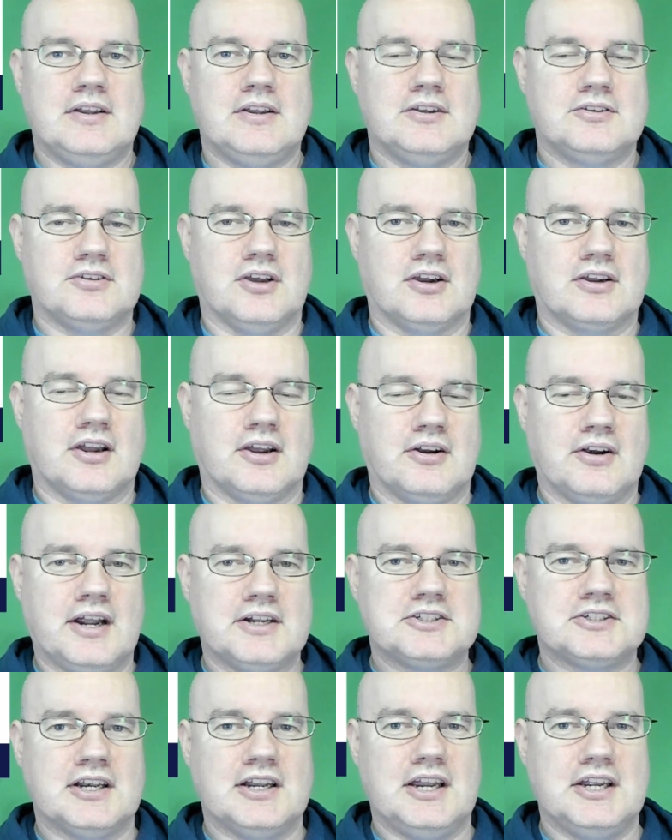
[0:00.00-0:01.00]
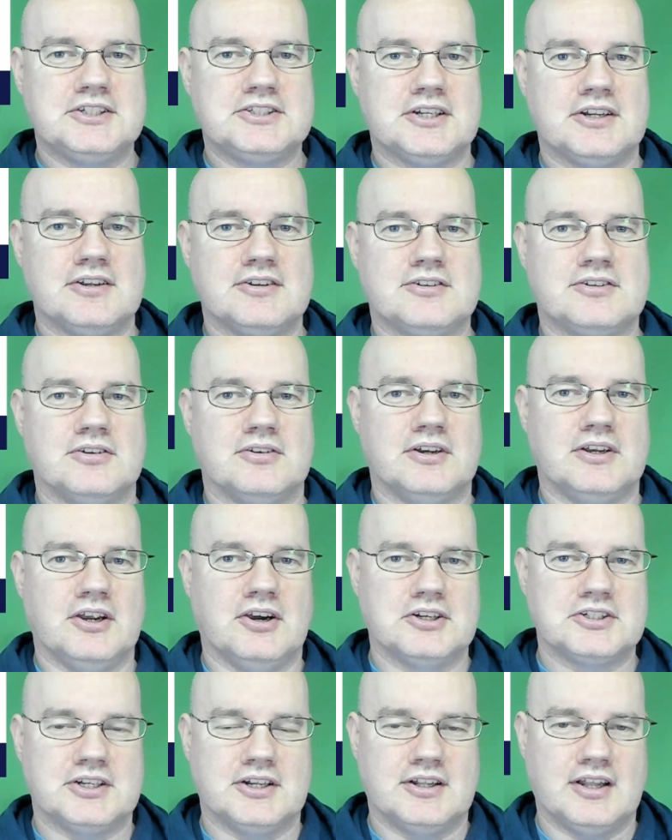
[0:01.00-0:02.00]
So congratulations to the
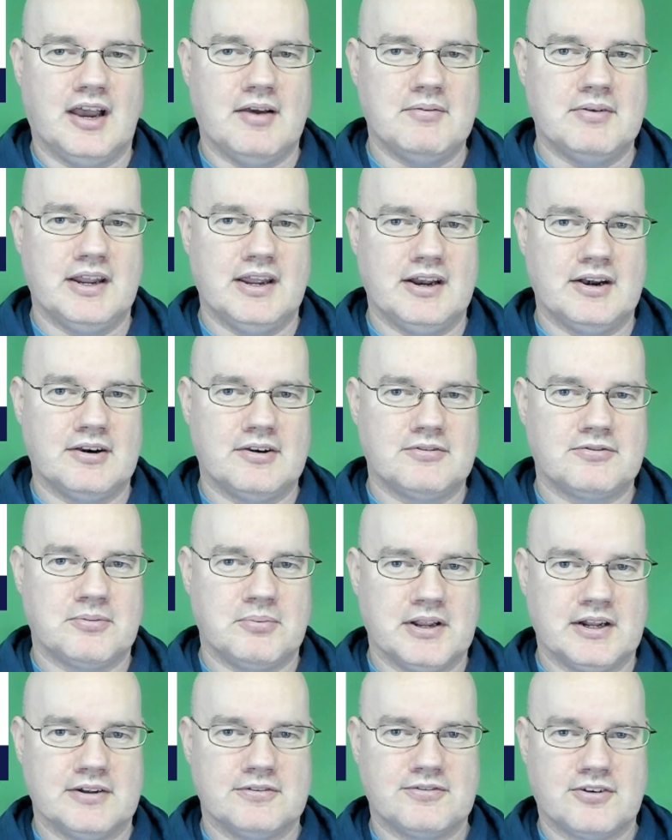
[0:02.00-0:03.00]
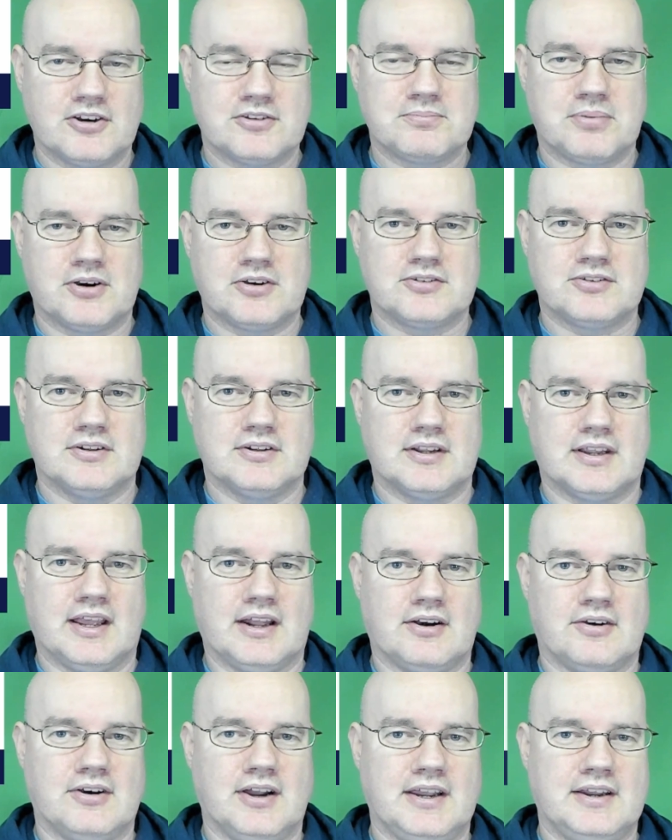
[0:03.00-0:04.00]
Ocean Dominator for being the first person to
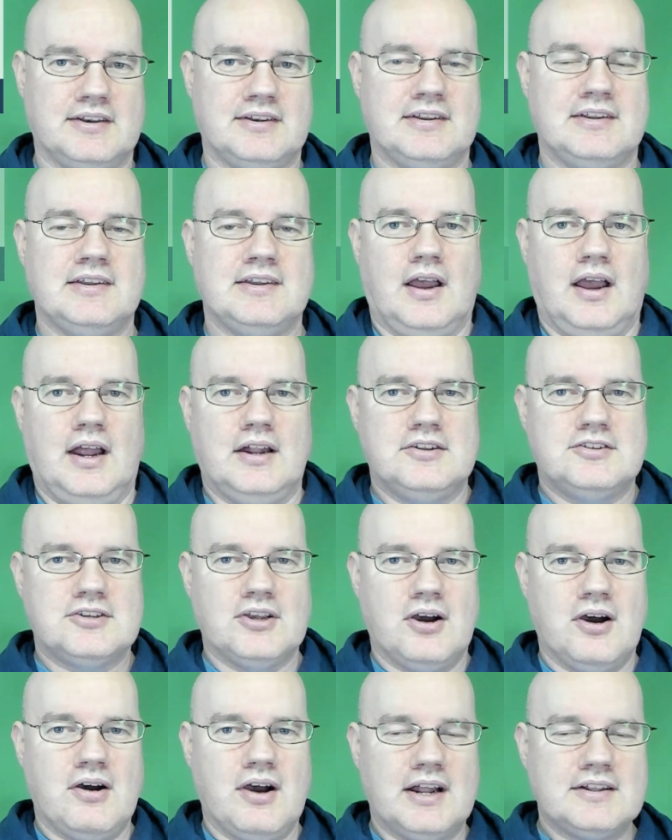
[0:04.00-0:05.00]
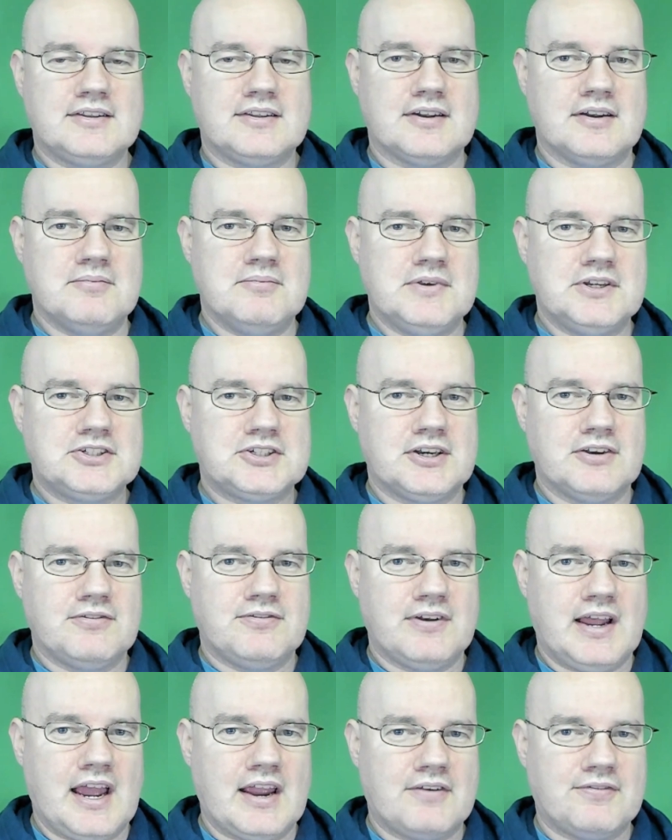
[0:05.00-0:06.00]
get it right. And so on to the mystery
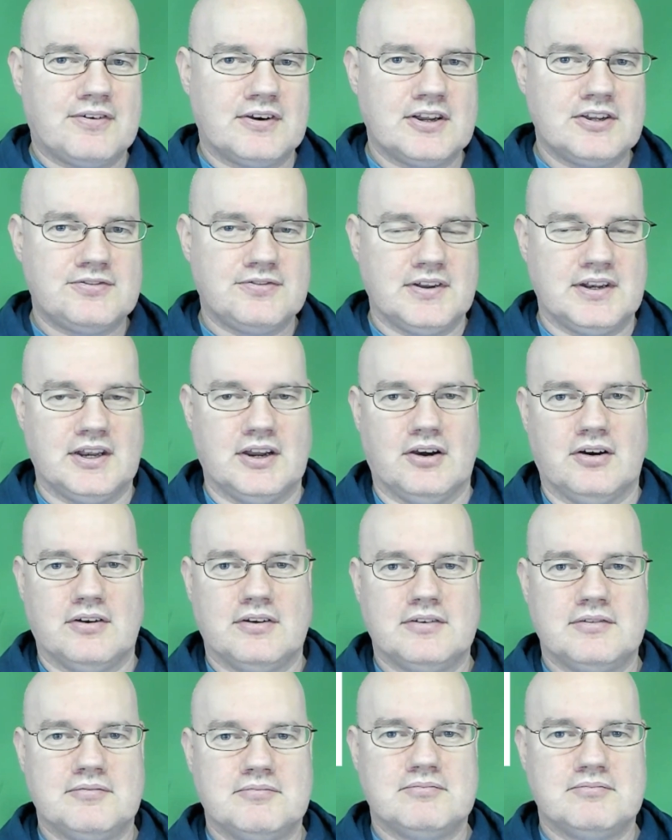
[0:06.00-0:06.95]
flag for this video.